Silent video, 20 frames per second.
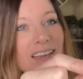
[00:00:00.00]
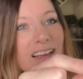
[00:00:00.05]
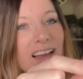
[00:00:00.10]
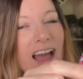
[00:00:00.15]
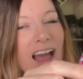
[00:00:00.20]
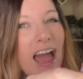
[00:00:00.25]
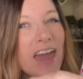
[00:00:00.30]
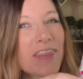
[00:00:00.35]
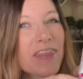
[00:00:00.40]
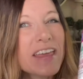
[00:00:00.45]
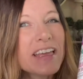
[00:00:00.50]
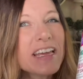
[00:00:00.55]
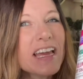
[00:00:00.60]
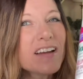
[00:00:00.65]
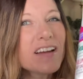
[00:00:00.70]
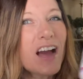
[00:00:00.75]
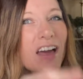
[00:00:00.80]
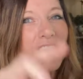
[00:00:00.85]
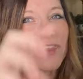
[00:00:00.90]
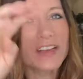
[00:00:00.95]
I think I
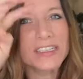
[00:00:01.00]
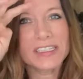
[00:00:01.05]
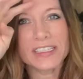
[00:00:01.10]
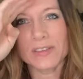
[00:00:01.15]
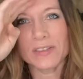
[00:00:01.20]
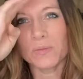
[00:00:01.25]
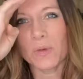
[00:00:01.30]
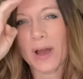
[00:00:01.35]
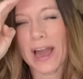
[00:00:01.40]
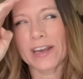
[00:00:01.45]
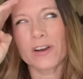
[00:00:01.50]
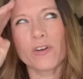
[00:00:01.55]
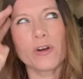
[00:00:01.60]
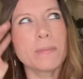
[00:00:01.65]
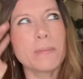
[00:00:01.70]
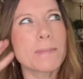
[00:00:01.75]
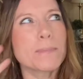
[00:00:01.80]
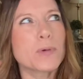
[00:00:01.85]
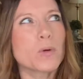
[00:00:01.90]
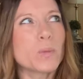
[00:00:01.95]
got this in, I don't
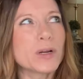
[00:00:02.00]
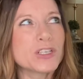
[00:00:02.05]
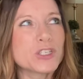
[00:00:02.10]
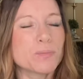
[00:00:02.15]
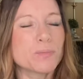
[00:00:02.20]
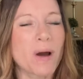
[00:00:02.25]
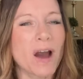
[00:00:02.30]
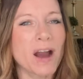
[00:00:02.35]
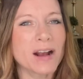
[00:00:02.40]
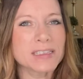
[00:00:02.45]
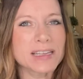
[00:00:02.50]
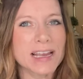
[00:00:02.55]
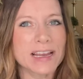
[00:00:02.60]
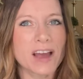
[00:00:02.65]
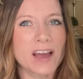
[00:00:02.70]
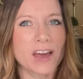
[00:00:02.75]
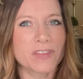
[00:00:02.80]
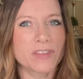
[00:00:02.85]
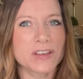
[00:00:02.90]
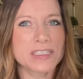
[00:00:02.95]
remember which box I
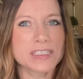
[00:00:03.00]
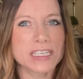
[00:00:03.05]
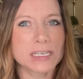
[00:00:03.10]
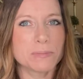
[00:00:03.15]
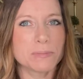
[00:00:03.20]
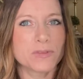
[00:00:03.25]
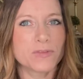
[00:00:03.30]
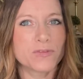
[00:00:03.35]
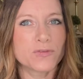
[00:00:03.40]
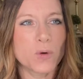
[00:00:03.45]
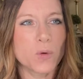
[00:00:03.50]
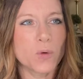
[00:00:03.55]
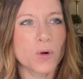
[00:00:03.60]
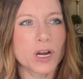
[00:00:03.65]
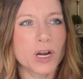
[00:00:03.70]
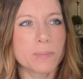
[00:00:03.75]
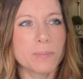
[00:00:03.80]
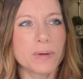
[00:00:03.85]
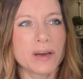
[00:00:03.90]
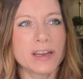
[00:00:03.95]
got this in
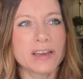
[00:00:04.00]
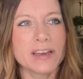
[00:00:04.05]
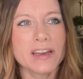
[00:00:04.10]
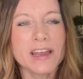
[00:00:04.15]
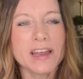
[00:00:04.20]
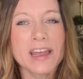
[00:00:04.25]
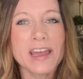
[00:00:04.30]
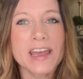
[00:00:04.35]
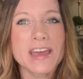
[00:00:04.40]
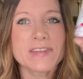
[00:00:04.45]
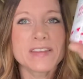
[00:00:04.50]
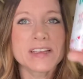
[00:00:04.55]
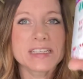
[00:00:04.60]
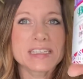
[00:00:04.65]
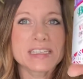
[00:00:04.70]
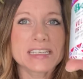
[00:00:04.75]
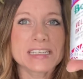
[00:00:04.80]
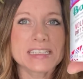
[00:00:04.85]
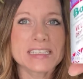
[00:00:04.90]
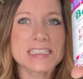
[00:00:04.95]
before, but
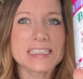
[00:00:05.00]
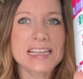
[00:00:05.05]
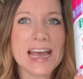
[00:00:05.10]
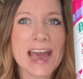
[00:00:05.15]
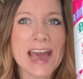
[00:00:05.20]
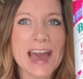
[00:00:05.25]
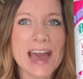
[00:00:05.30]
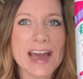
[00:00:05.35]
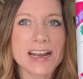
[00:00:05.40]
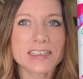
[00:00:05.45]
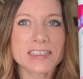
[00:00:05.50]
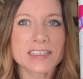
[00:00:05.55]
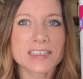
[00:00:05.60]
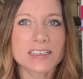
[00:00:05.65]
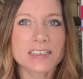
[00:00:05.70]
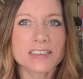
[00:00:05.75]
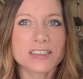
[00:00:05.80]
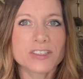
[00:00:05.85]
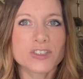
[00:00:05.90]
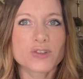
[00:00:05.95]
this exact
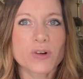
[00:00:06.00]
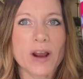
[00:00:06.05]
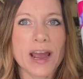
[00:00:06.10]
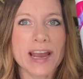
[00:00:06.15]
dry